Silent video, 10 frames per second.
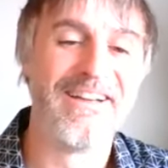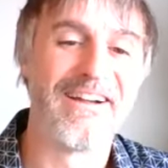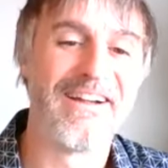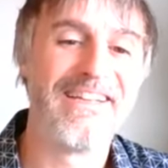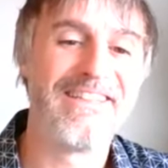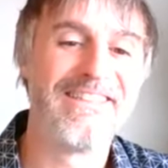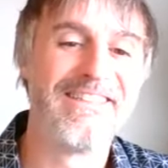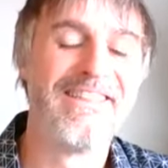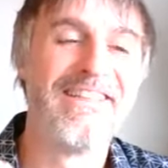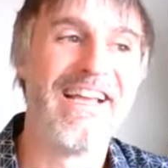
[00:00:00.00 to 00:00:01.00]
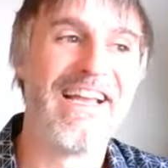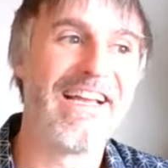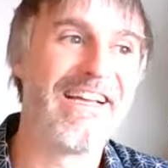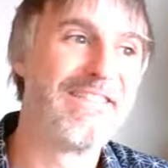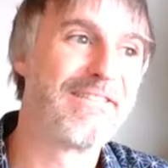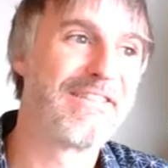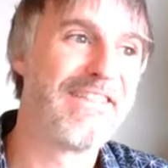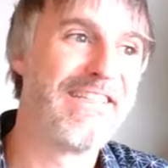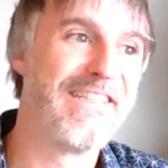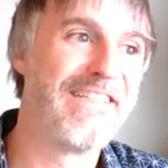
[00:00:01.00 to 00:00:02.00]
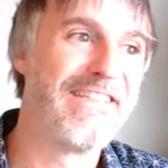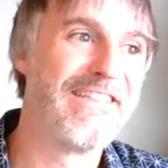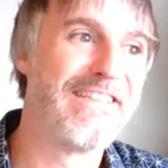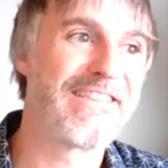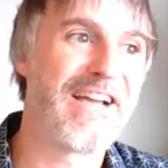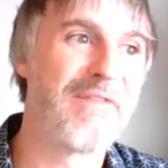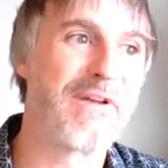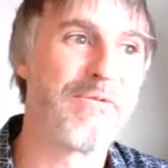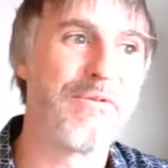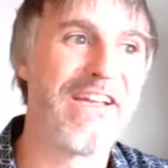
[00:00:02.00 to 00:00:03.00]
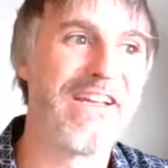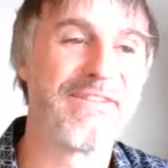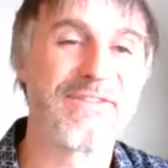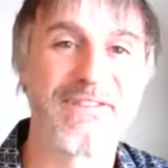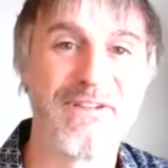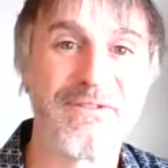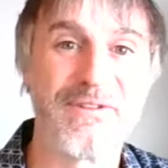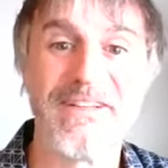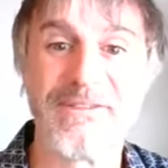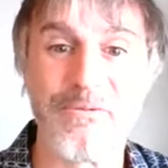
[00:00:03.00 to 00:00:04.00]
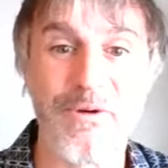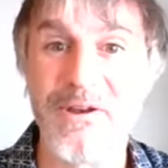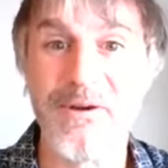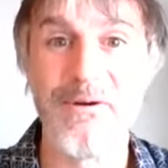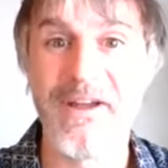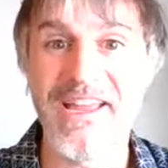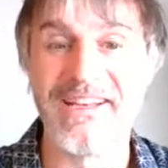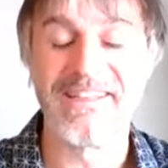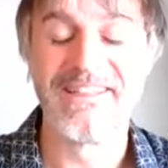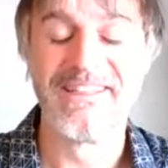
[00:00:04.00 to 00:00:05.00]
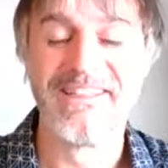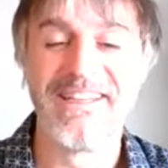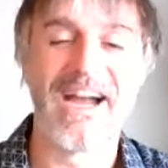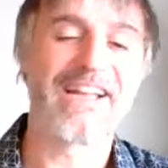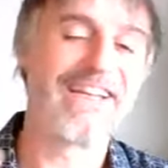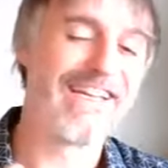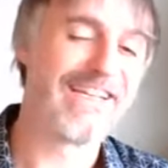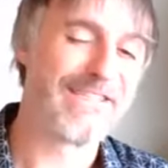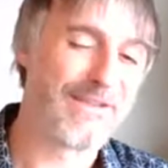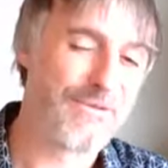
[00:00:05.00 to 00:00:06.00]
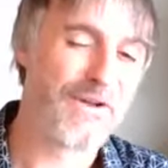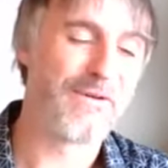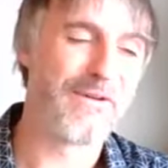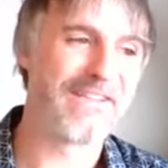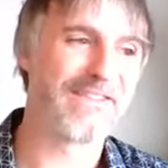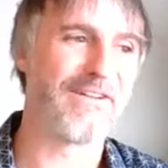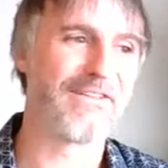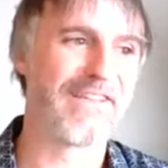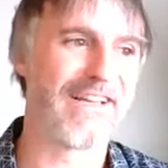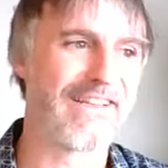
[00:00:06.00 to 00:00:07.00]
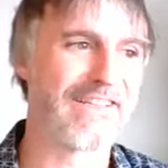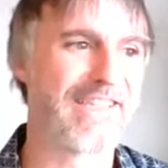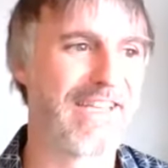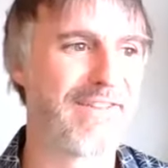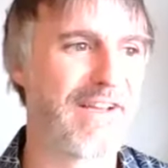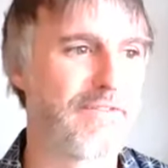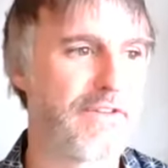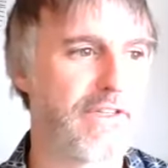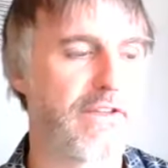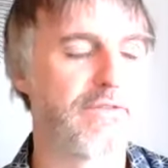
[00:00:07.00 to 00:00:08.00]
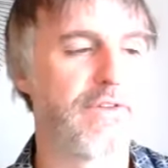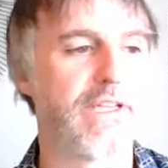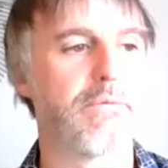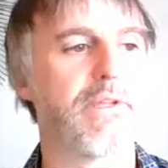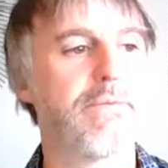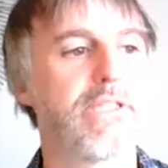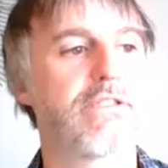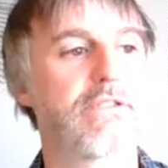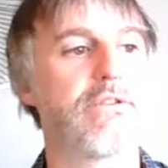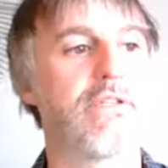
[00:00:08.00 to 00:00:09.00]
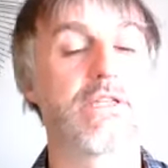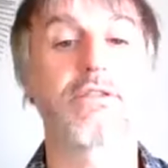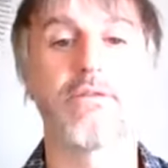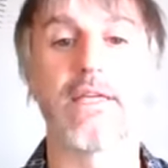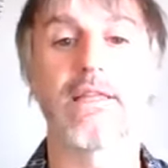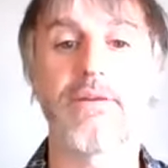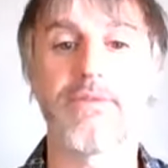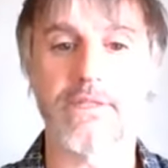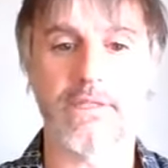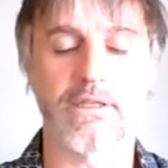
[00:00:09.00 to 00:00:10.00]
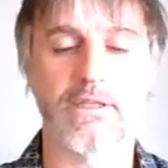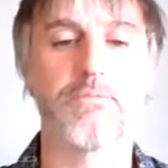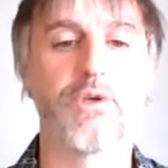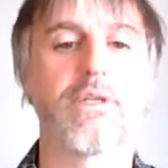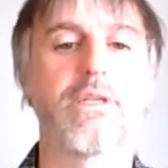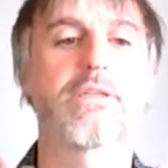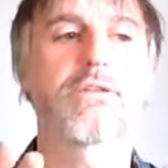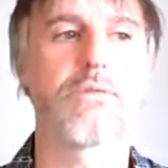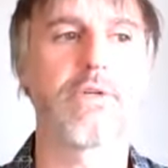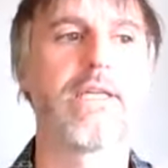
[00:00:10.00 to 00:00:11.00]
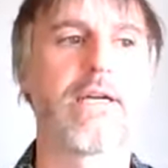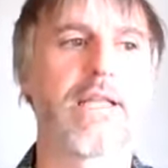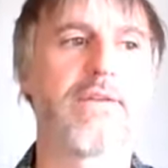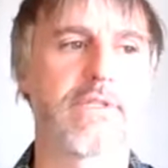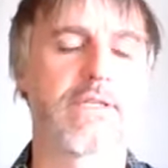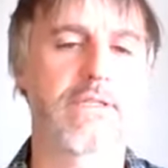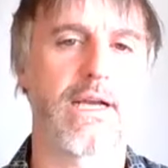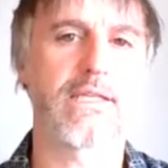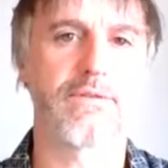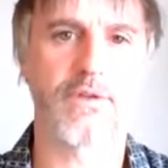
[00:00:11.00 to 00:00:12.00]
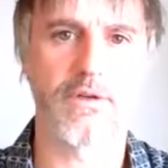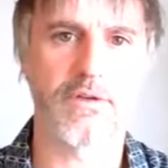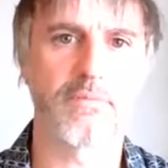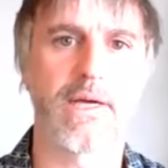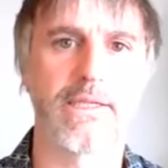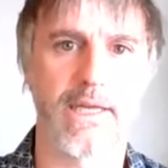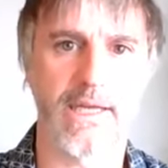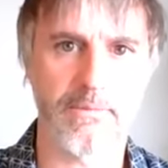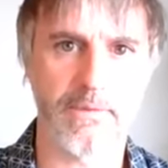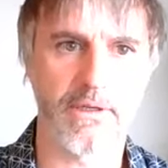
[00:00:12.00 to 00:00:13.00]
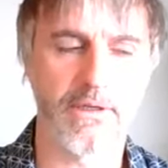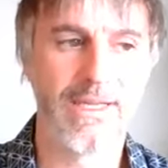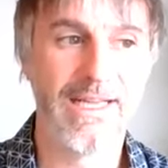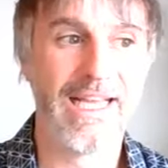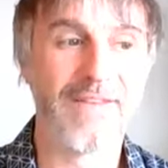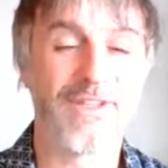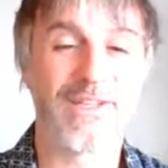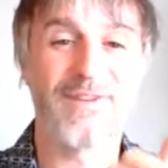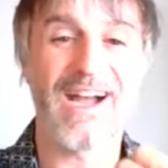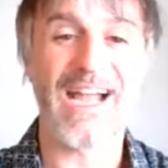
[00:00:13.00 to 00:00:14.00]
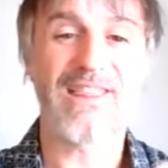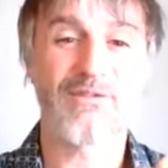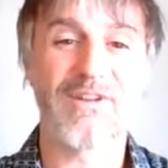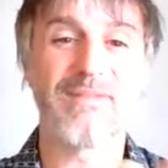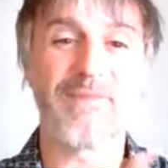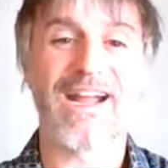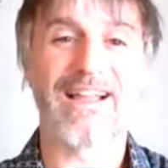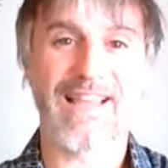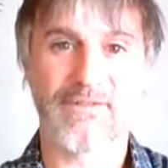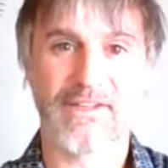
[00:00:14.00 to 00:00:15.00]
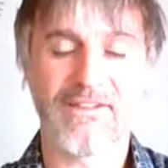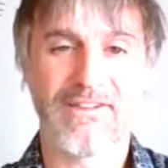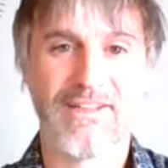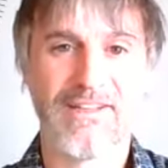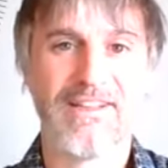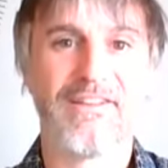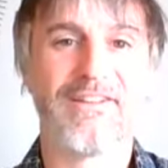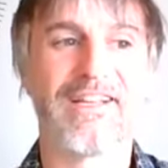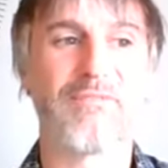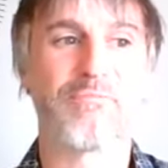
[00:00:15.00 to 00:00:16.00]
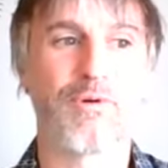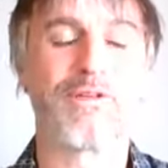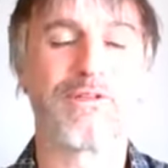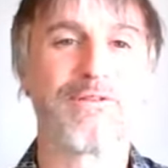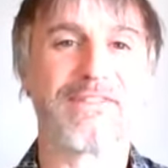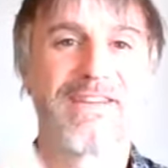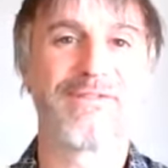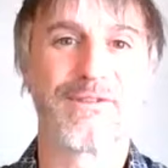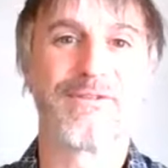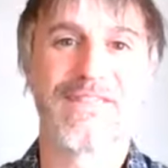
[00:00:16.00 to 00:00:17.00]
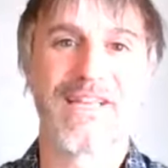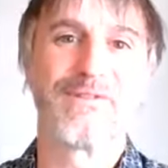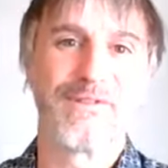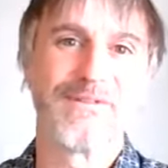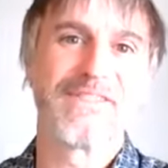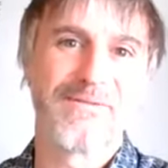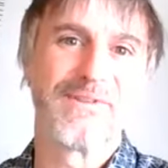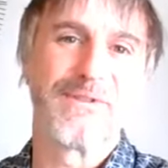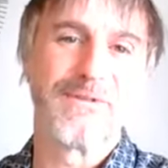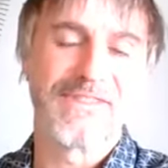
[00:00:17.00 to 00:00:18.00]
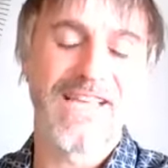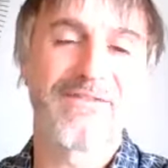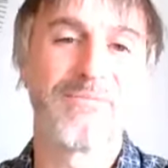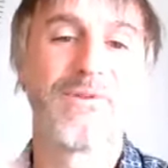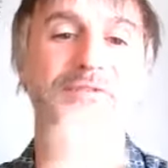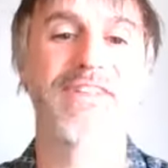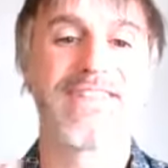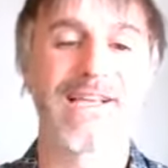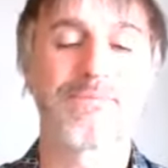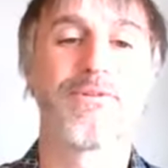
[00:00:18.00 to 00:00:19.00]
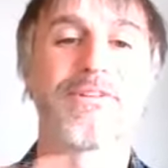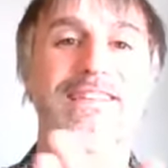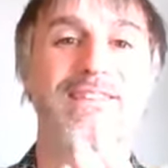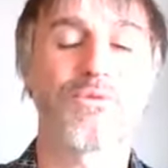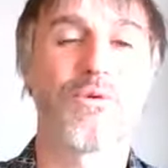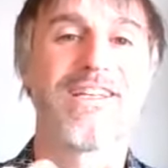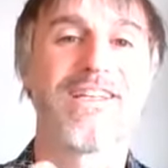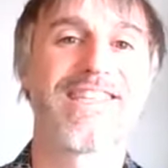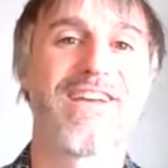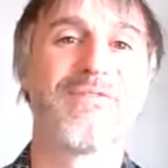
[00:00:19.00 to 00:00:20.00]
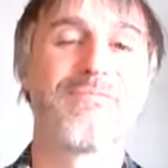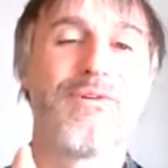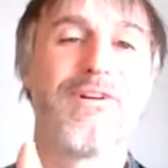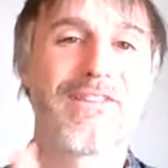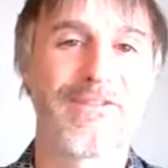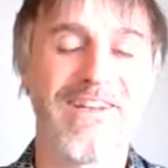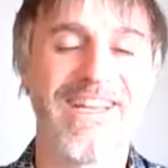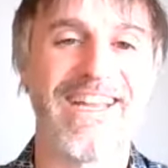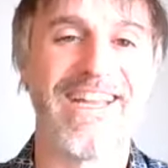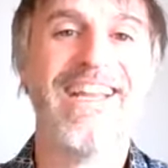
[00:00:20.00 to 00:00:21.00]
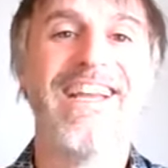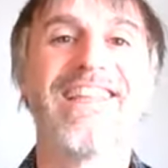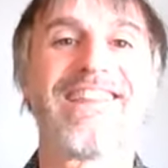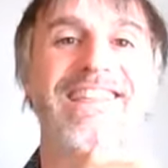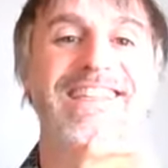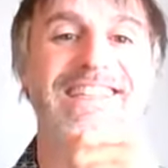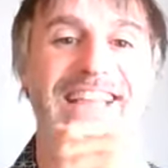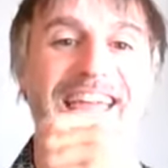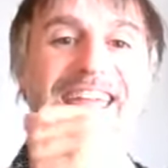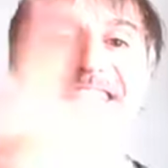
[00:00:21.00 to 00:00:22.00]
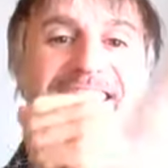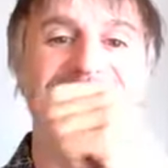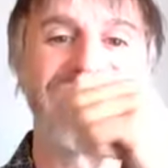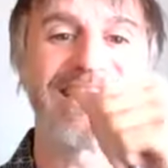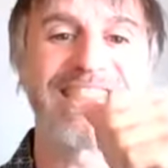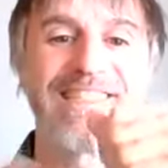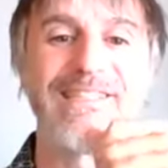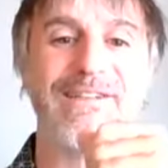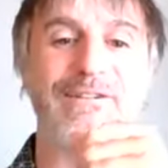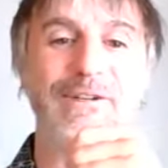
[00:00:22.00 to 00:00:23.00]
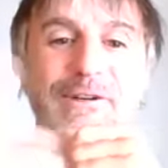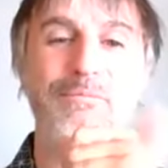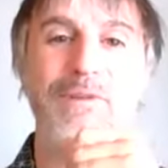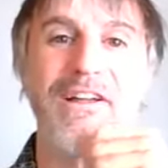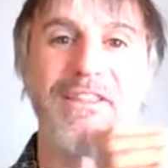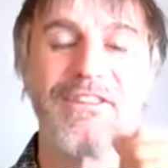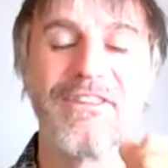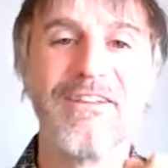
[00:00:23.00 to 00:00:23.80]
All right. And the atomic weight of silver is 108. I could get into the 108s all day. Let's save that for another video. But let me just do this 3 11ths thing. The moon is 3 11ths the size of Earth by diameter. If you divide 3 by 11, you get 0.27272727. Move the decimal, it says 27.3, the days in a sidereal month.